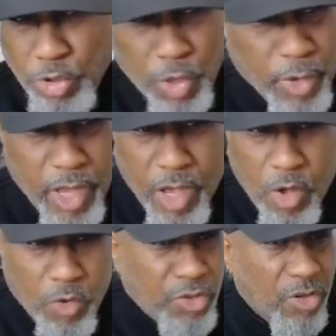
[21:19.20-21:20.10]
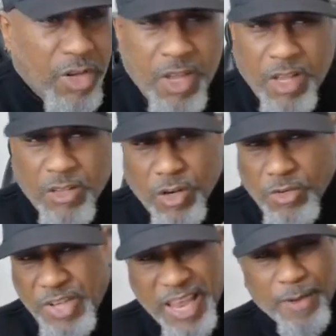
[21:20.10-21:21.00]
Rios, or, you know,
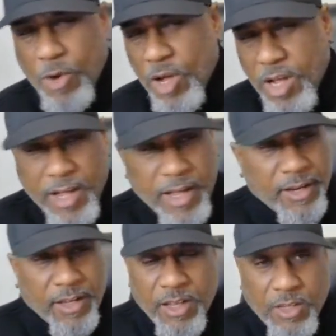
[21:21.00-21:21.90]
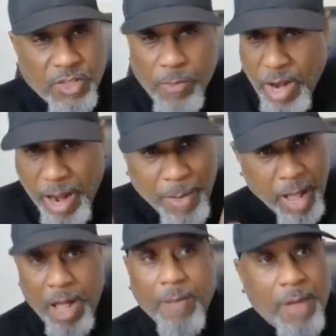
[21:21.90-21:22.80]
San Juan, or somewhere. I'm
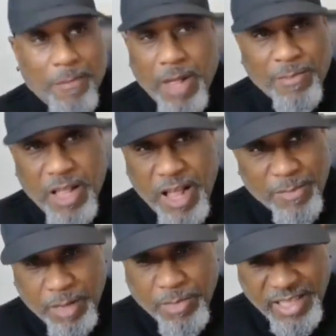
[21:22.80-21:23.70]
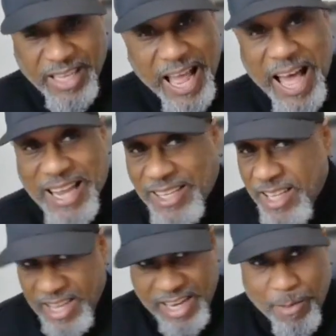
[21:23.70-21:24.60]
gonna get out of,
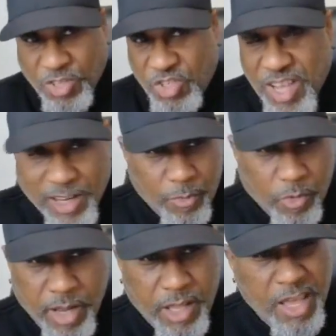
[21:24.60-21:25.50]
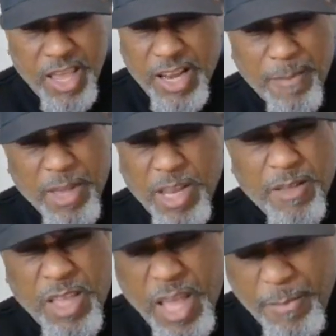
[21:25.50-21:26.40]
and I'm gonna celebrate. And I
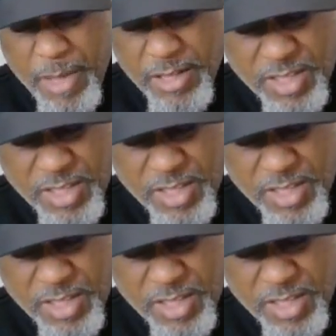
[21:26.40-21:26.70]
mean